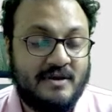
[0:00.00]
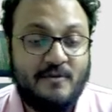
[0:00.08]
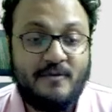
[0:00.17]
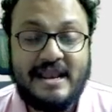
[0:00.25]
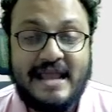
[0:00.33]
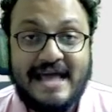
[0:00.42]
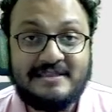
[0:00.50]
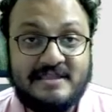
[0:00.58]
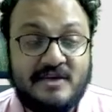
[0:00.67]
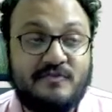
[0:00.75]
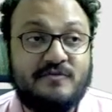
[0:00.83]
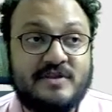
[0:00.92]
Well, I
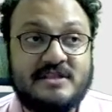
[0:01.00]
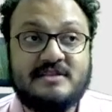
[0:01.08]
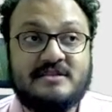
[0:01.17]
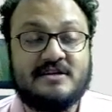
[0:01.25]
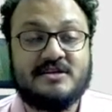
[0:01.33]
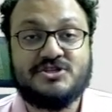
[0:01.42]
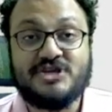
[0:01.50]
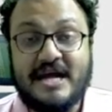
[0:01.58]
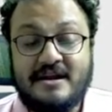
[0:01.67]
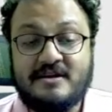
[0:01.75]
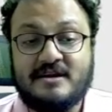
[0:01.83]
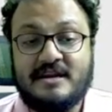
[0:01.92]
think Vidit
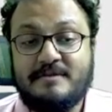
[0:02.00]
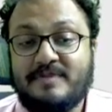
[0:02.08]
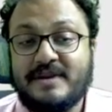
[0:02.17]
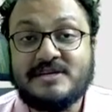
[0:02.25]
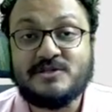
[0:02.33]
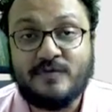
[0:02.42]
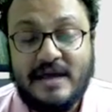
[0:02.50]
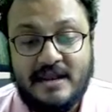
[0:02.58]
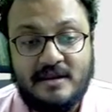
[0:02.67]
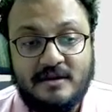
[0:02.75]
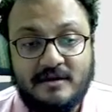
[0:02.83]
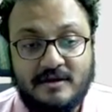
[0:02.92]
generally plays
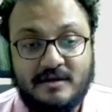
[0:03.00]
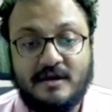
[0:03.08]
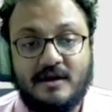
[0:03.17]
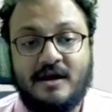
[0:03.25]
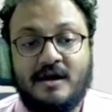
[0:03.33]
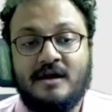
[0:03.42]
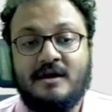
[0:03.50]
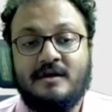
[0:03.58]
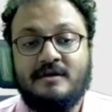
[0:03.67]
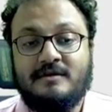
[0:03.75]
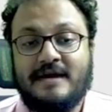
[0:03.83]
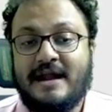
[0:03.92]
well.
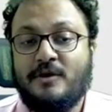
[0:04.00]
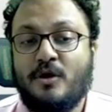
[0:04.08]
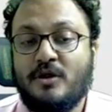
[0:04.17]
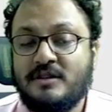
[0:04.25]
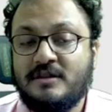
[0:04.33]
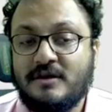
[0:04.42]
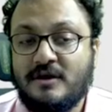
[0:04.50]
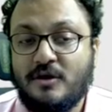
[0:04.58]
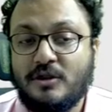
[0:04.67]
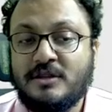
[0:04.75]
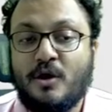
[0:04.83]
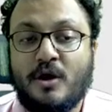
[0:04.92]
Uh, and all
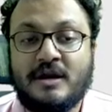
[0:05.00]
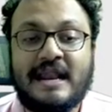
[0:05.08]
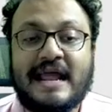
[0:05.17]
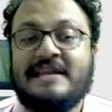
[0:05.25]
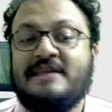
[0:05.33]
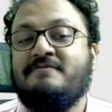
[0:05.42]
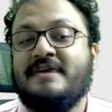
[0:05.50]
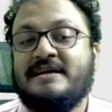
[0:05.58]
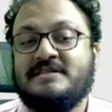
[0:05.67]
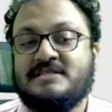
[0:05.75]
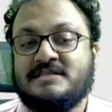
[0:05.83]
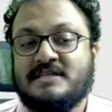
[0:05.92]
all the online
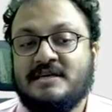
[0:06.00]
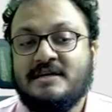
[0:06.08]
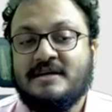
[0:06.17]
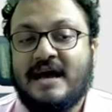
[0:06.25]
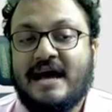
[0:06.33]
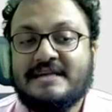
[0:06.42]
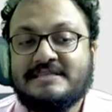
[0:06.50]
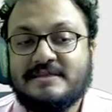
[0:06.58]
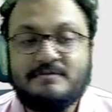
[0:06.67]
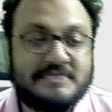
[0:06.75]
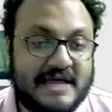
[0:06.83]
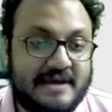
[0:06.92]
events are
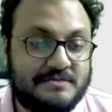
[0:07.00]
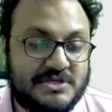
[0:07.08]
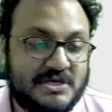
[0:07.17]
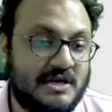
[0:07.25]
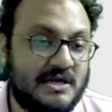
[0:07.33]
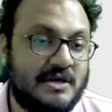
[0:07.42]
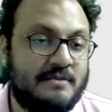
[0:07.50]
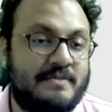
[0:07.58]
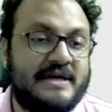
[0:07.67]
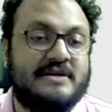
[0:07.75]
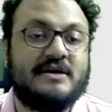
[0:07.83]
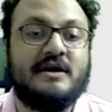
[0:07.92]
sometimes a little
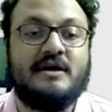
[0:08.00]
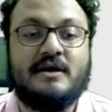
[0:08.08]
bit